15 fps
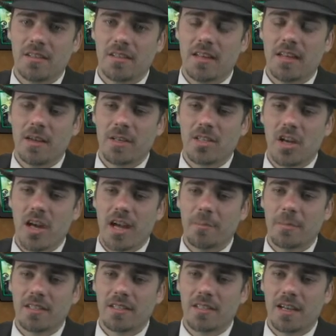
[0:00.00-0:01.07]
the damage
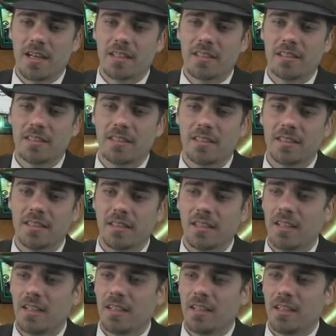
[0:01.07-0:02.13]
happens there.
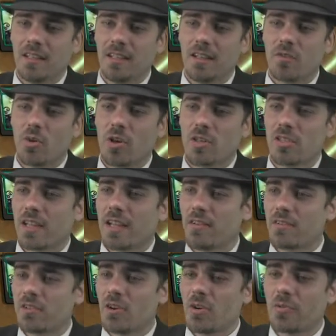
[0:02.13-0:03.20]
Of course, the
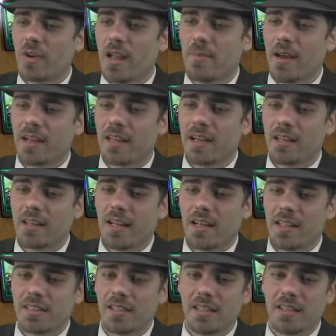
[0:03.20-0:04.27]
counters go right back onto the
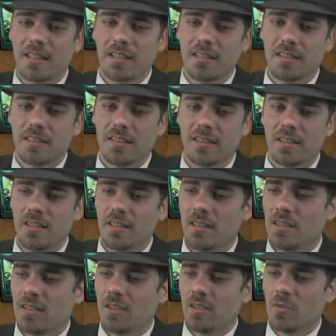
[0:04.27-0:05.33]
Ozolith.
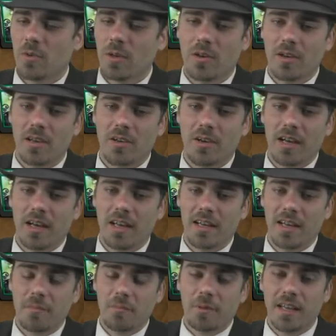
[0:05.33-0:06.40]
We're going to go ahead
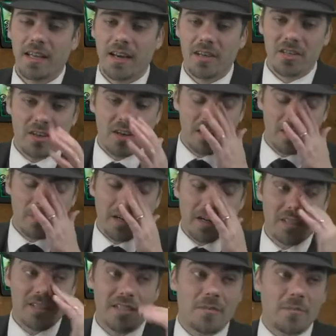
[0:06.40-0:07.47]
and play our Crawling
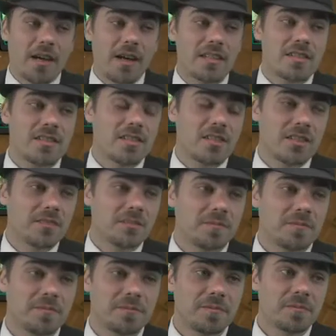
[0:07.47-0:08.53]
Barrens and pass the turn.
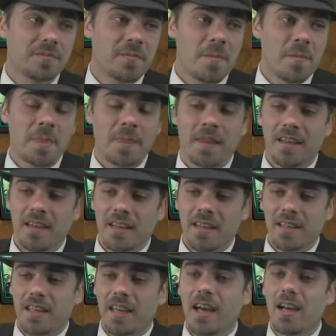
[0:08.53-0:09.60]

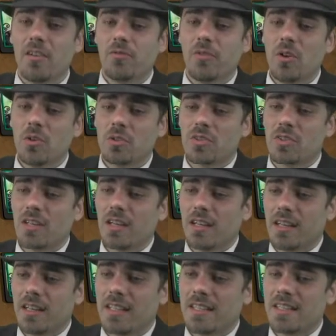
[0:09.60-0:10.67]
Yeah, folks,
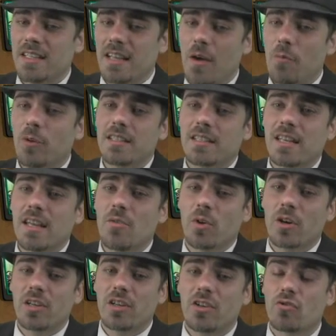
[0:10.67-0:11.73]
this is, I wouldn't say
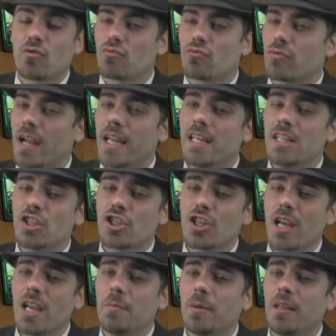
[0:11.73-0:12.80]
we're in great
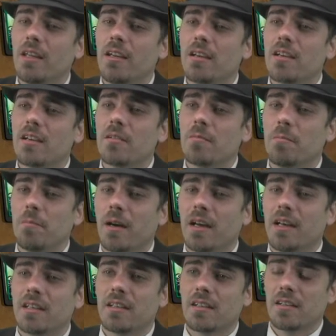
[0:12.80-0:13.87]
shape here,
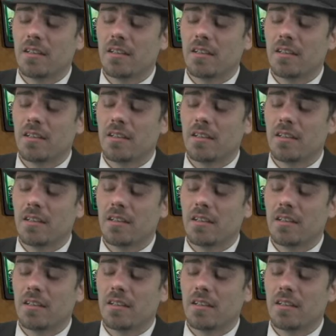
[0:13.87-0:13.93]
but